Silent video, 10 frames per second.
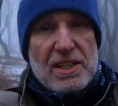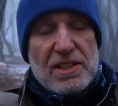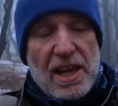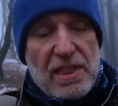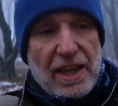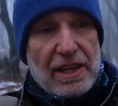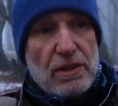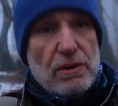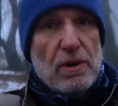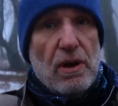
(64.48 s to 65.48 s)
like to say
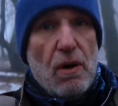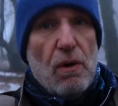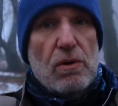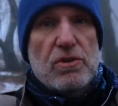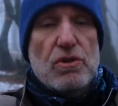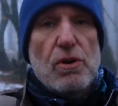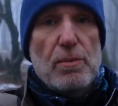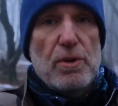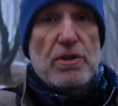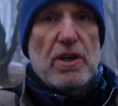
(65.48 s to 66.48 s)
thank you all
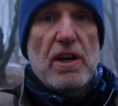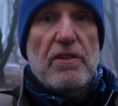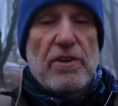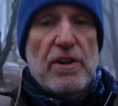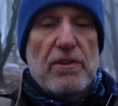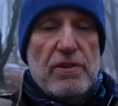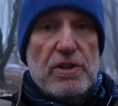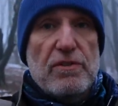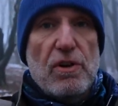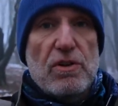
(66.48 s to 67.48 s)
so much for
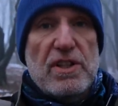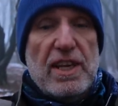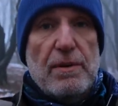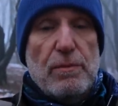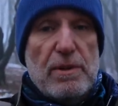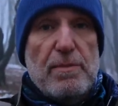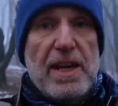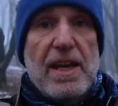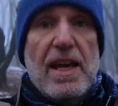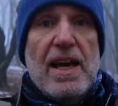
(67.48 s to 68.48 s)
first of all sticking with
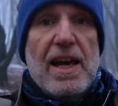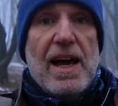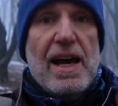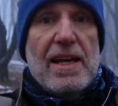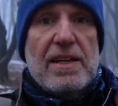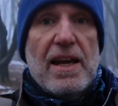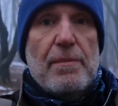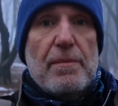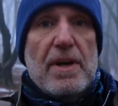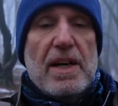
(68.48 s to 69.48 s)
me and
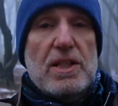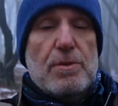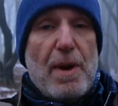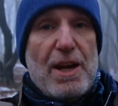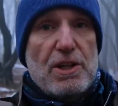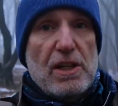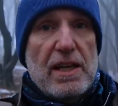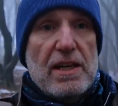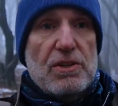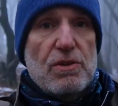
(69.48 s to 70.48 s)
um,
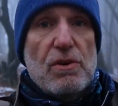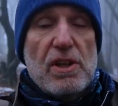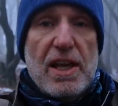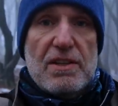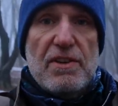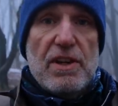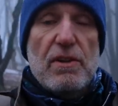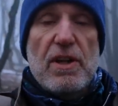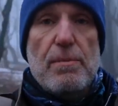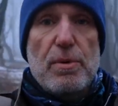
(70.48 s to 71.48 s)
especially so the last
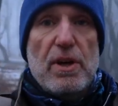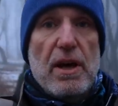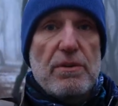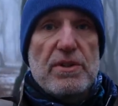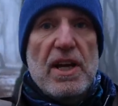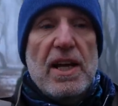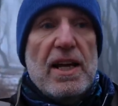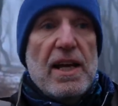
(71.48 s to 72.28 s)
video that I put out